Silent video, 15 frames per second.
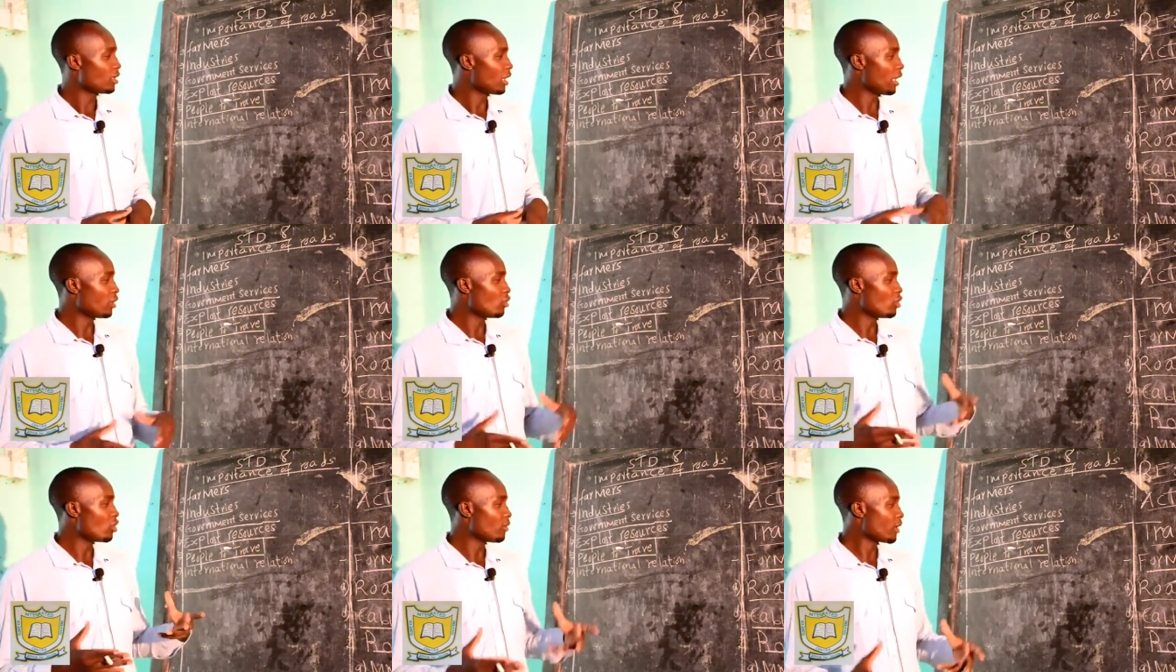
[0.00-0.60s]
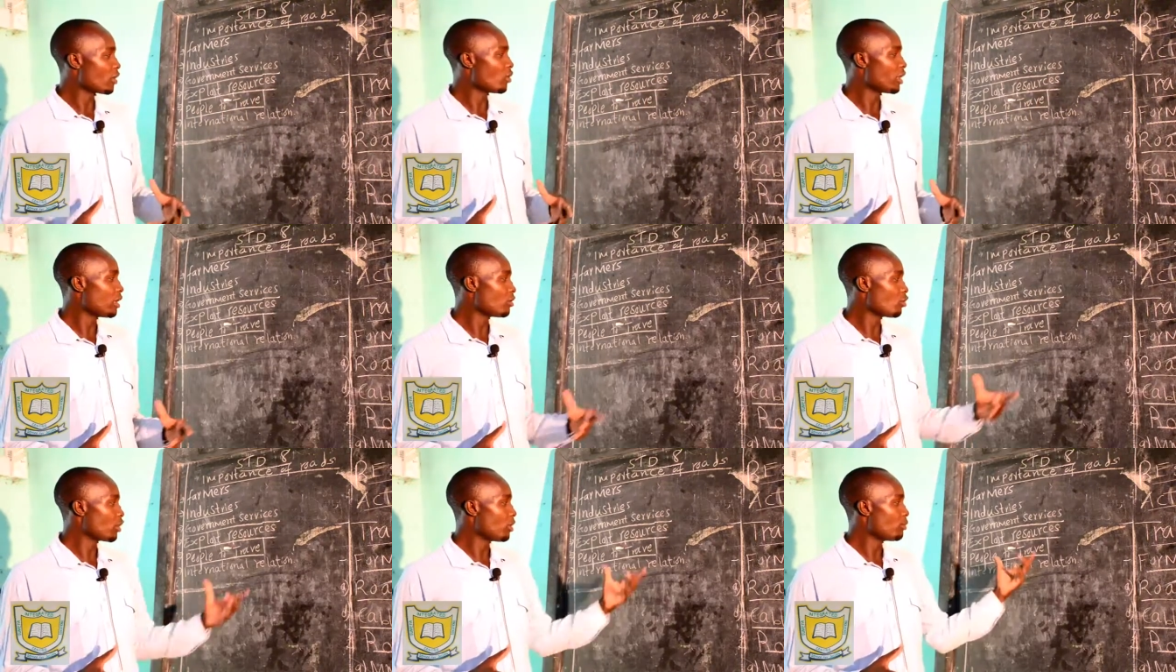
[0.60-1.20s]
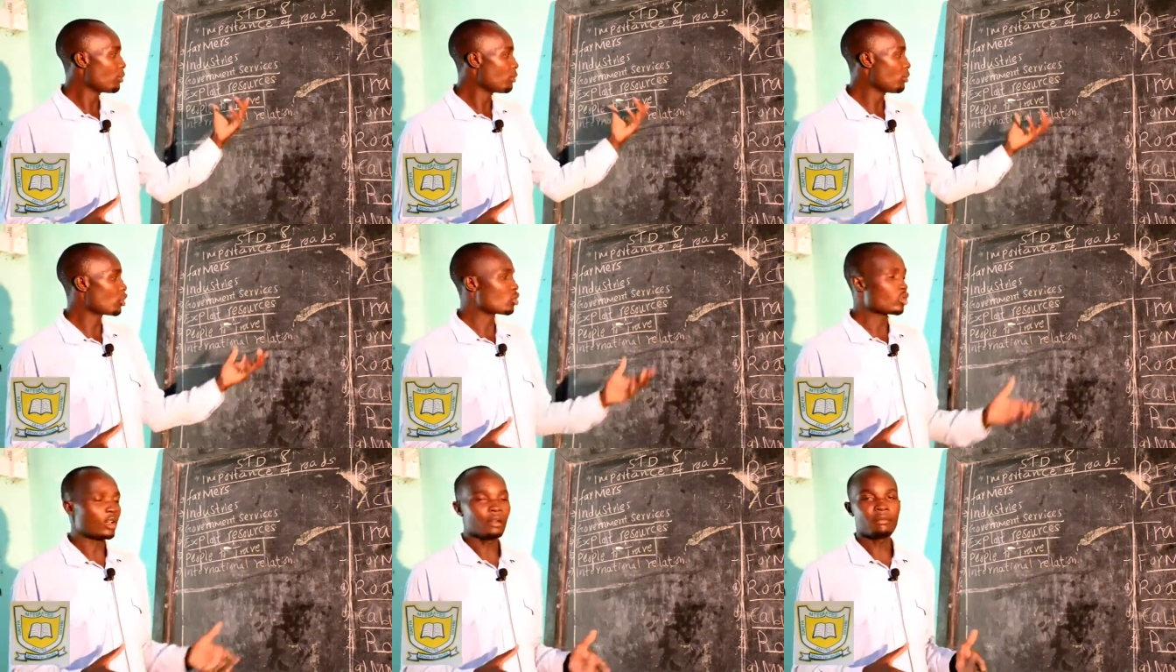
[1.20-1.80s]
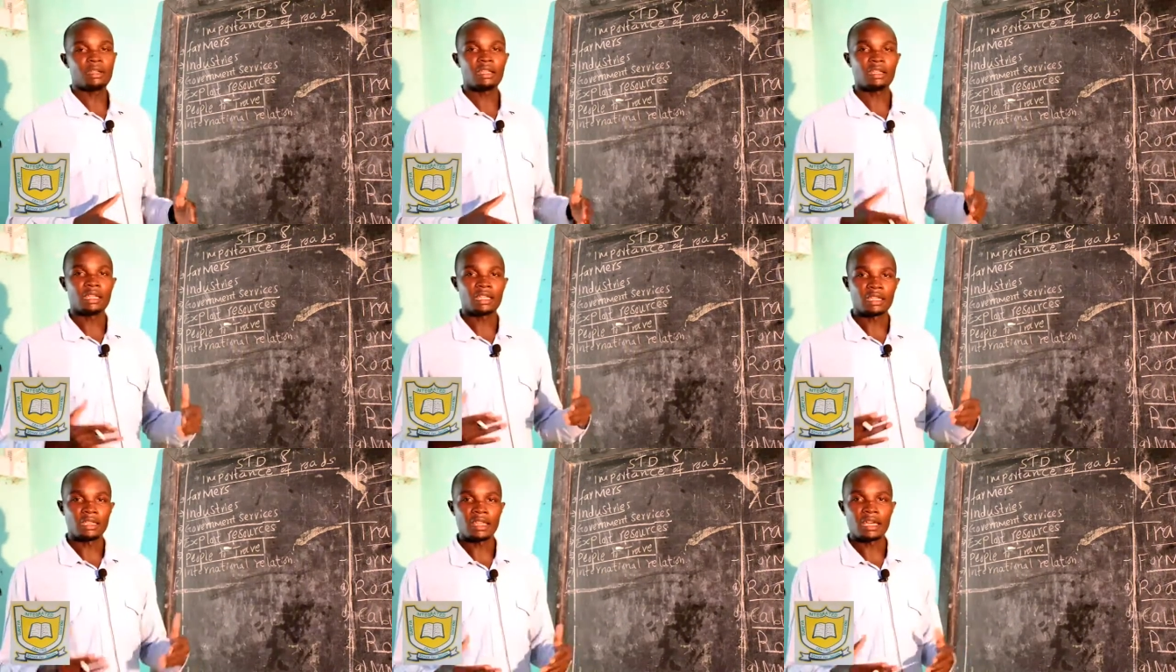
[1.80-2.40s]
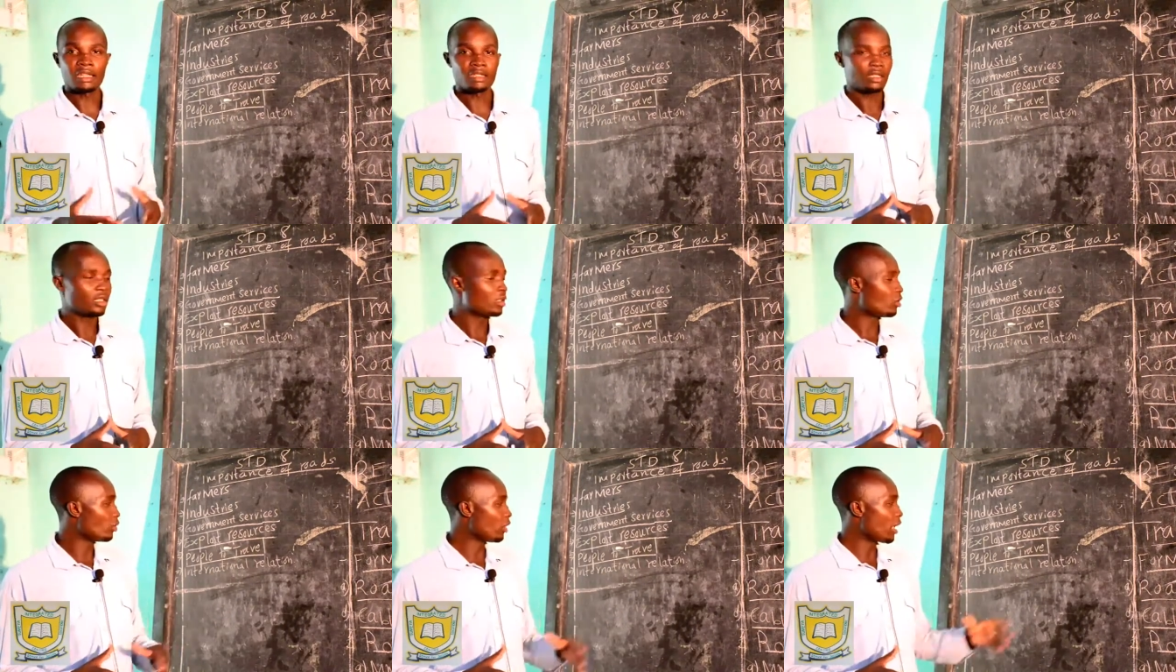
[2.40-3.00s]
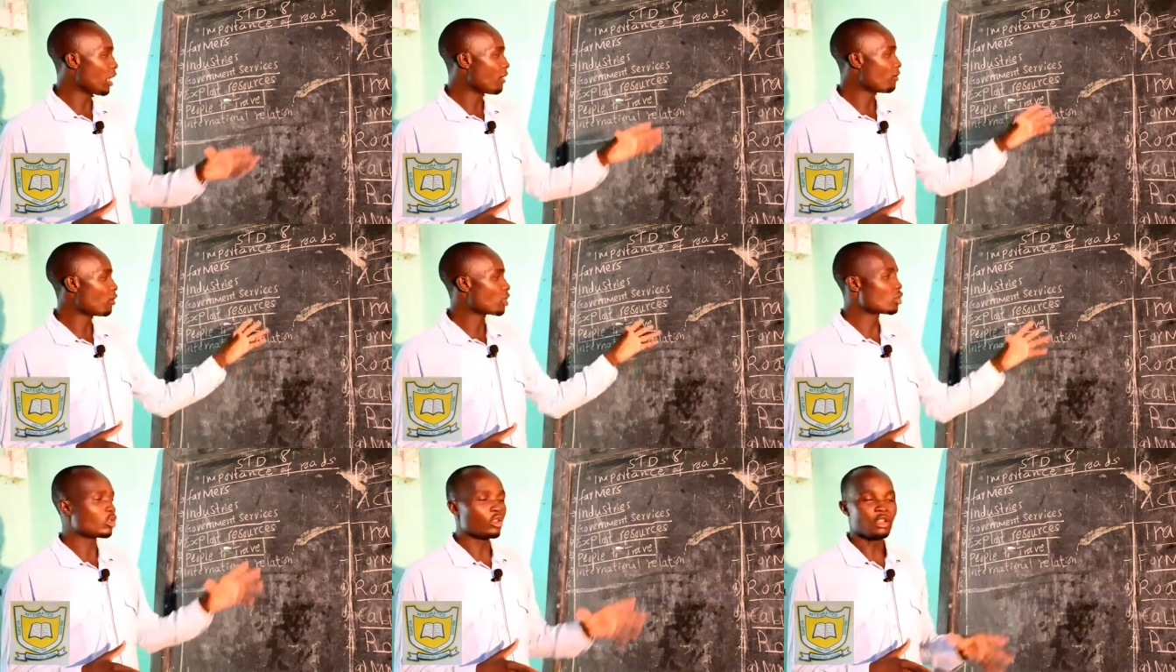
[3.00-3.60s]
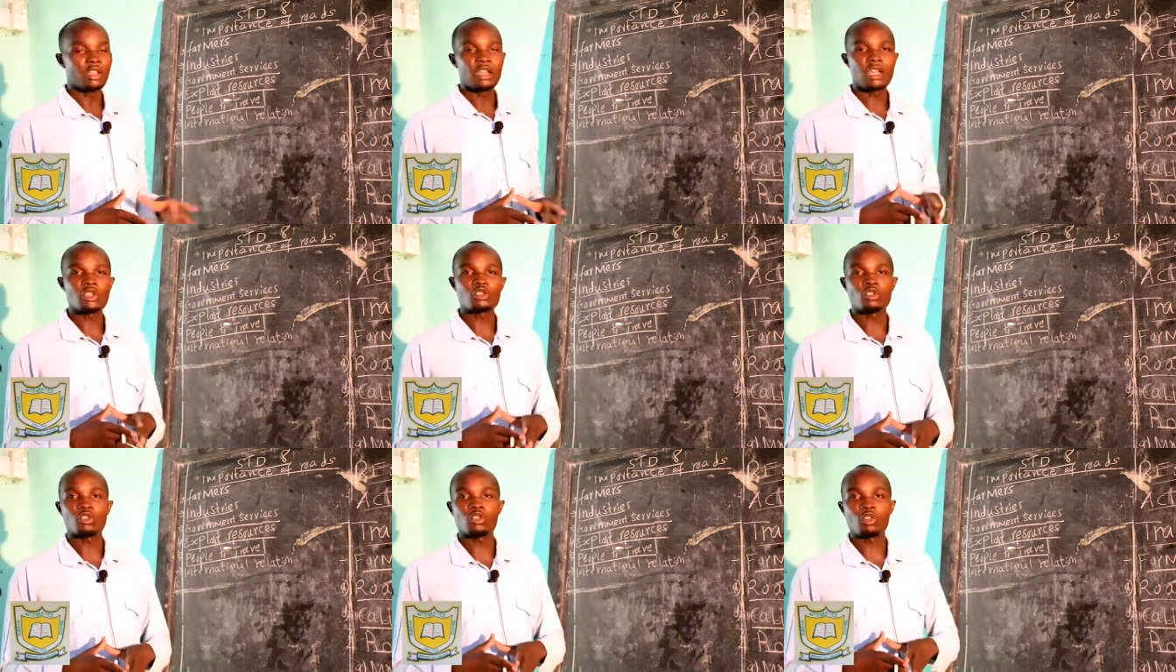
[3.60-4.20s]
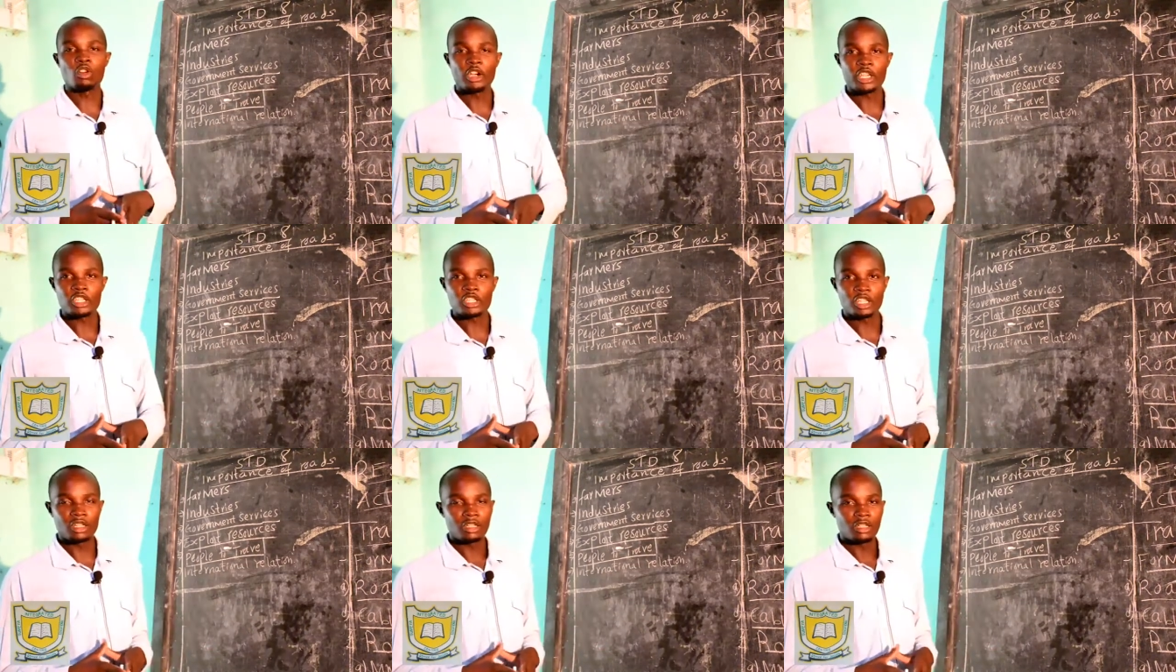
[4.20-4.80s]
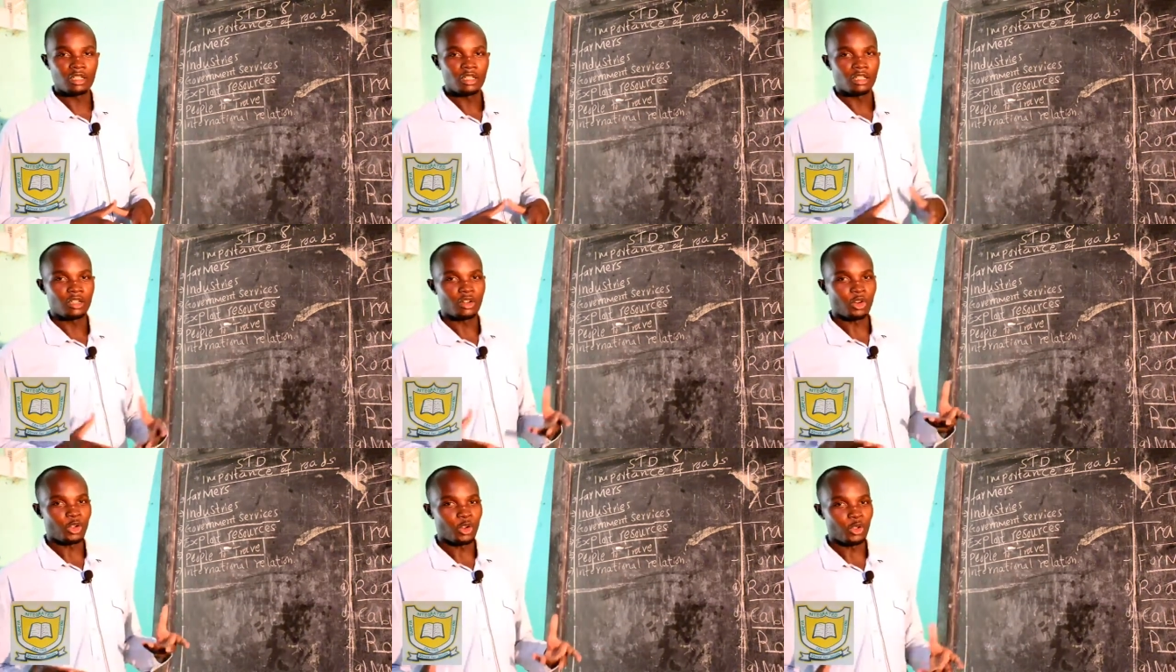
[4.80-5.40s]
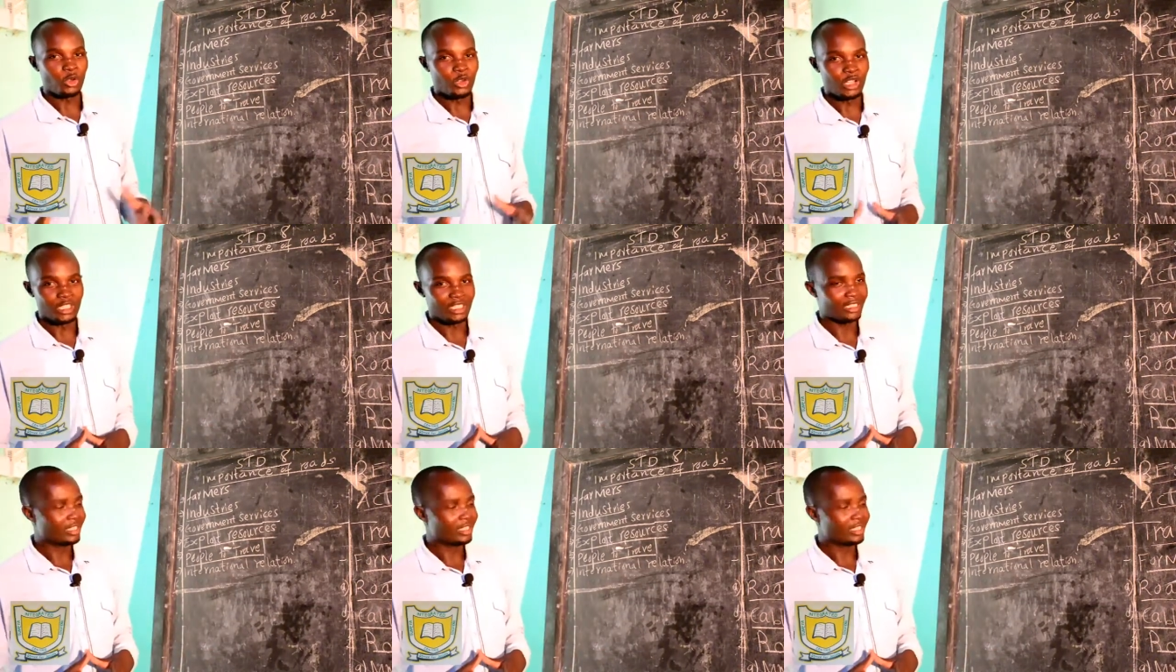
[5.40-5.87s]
And we know very well when people travel like that, we have what we call the national cohesion or a unit.